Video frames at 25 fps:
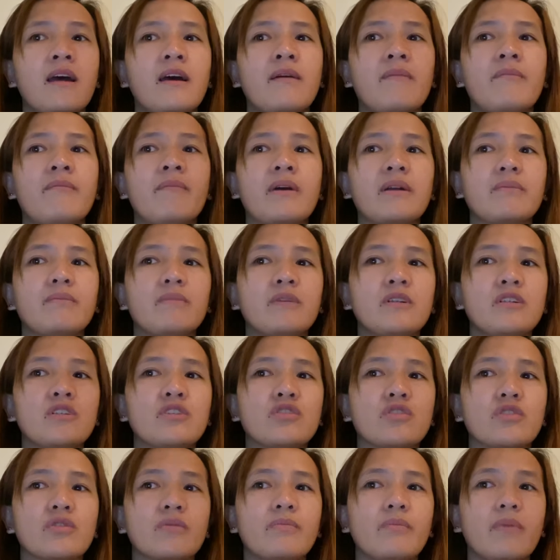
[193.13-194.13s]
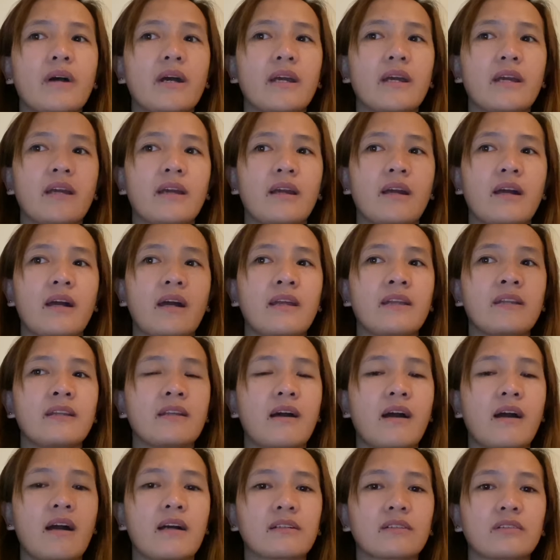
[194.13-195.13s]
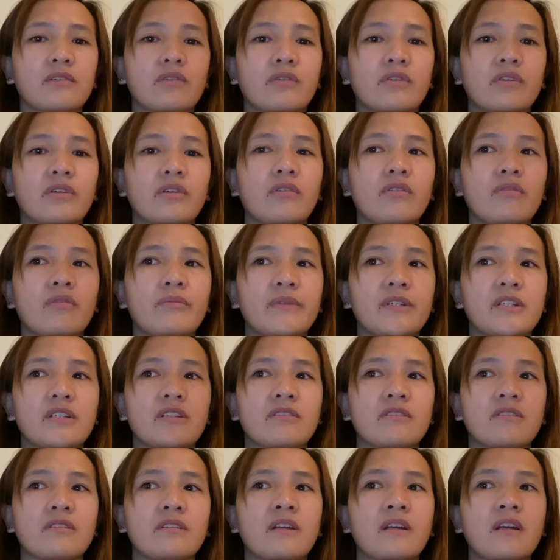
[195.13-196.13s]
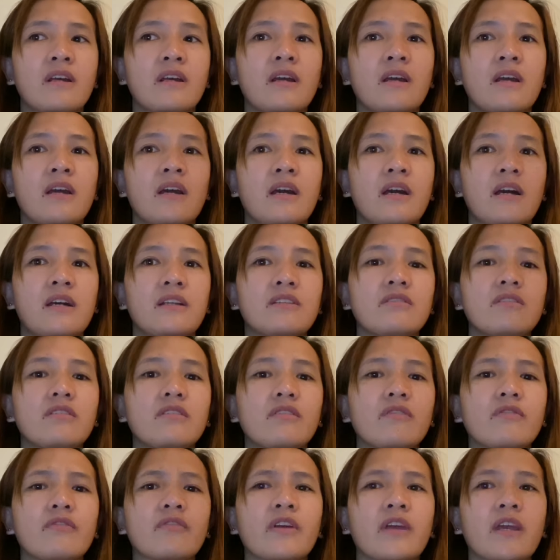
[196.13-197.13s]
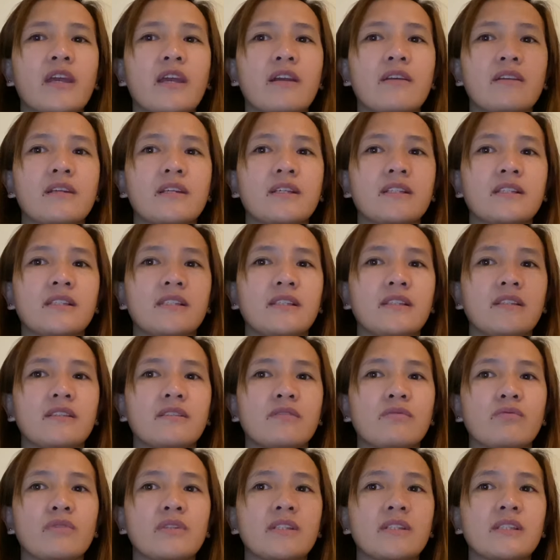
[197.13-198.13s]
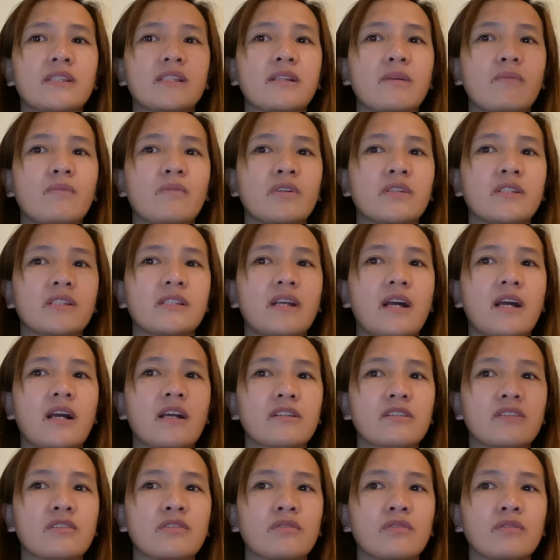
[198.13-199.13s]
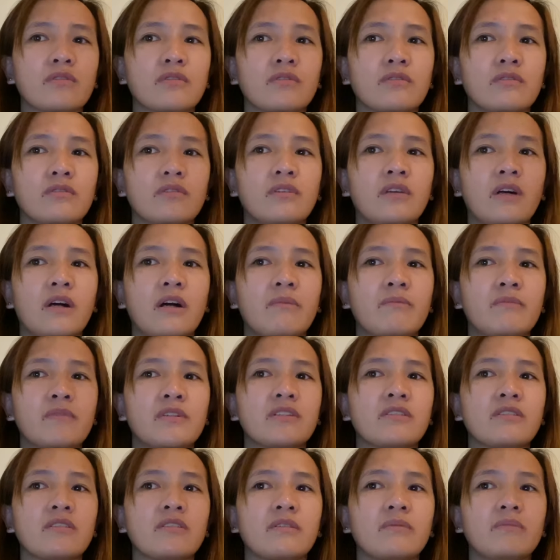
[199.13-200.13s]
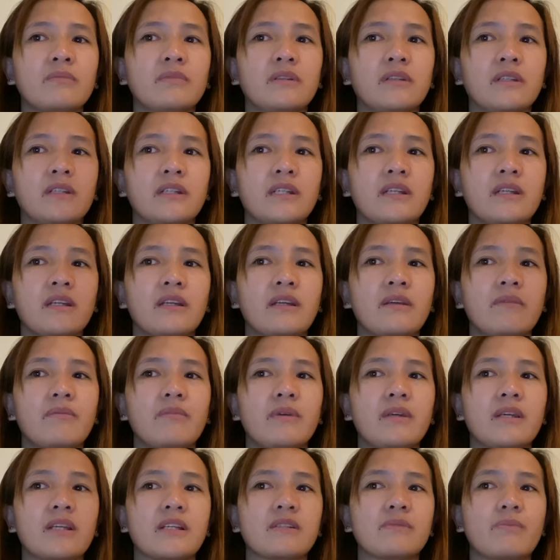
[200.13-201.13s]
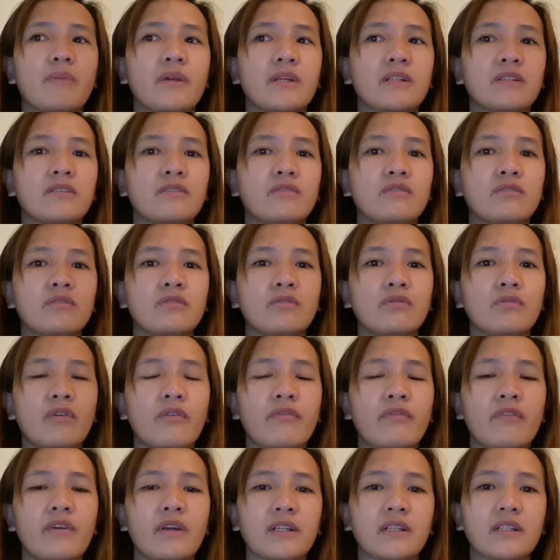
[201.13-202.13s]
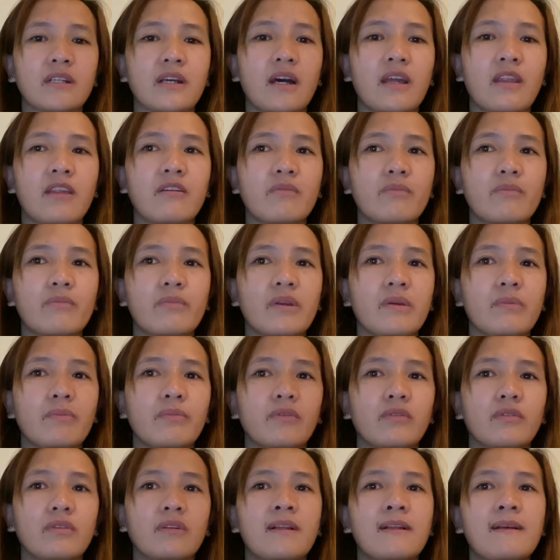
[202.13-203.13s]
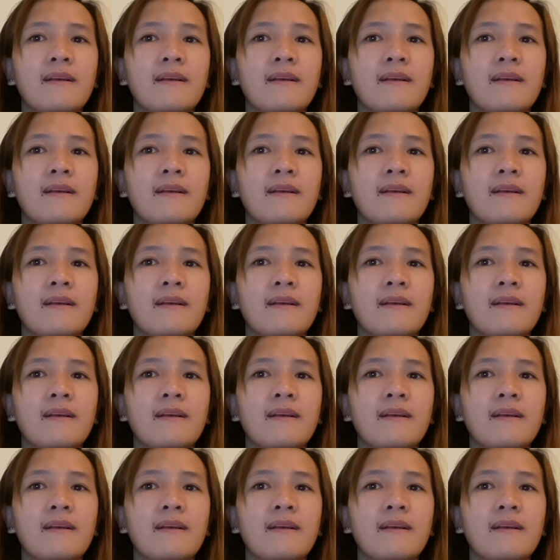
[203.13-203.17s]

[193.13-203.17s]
might be injured by an act or omission. A duty of care exists when someone's action could reasonably be expected to affect other people.